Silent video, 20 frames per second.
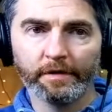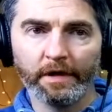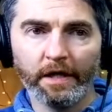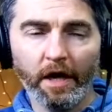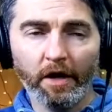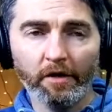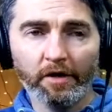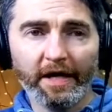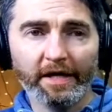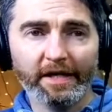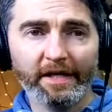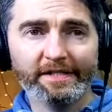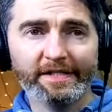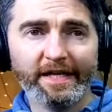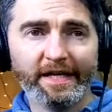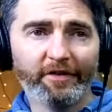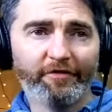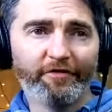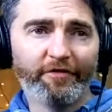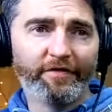Okay, let's take
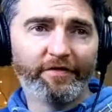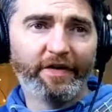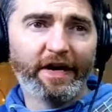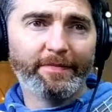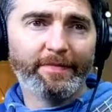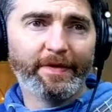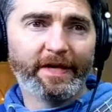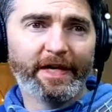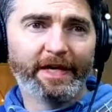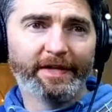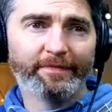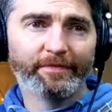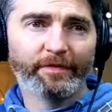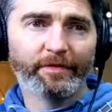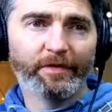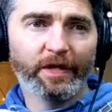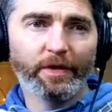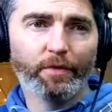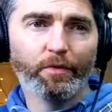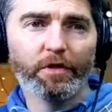it from the very beginning.
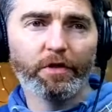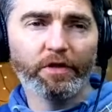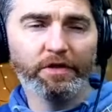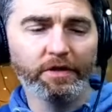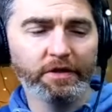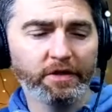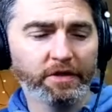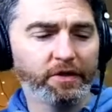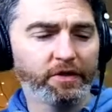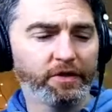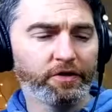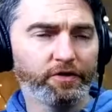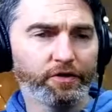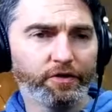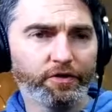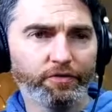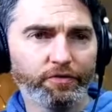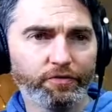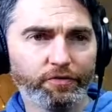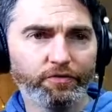Ready? 1,
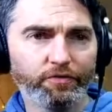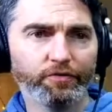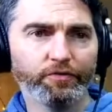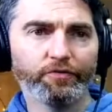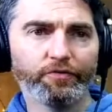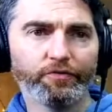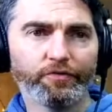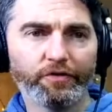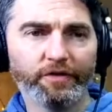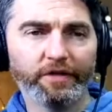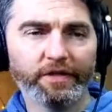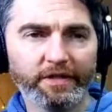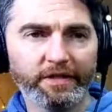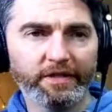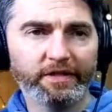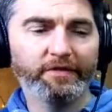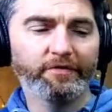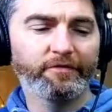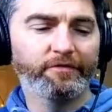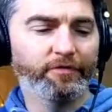2,
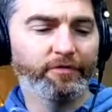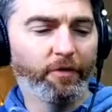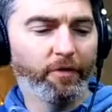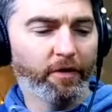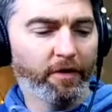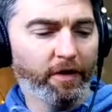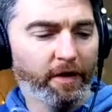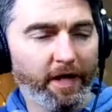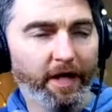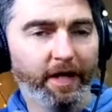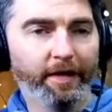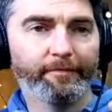3, 4, and.